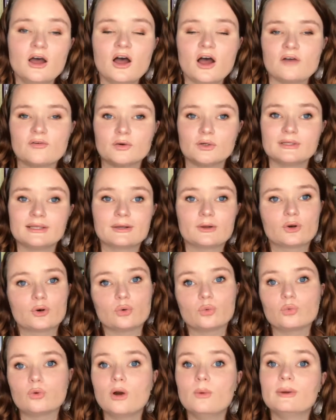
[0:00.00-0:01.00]
of her like
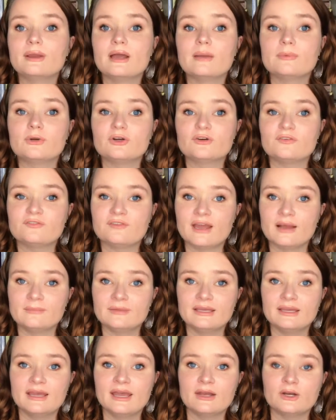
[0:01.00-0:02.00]
growing up in her
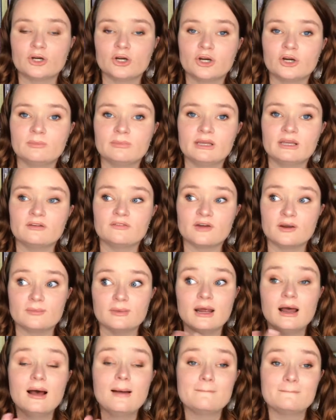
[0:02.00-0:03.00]
family and her being from
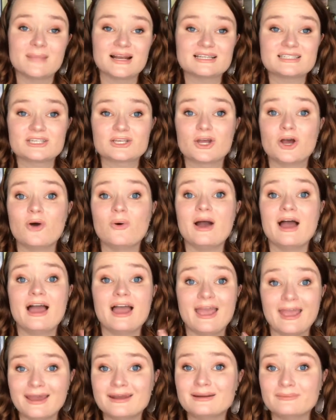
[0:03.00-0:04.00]
Mexico
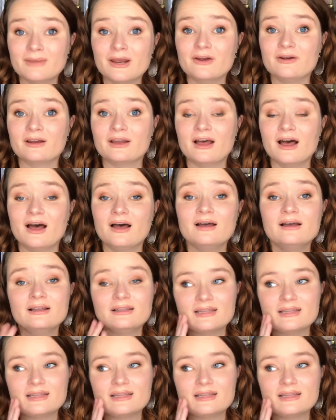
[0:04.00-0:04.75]
and America.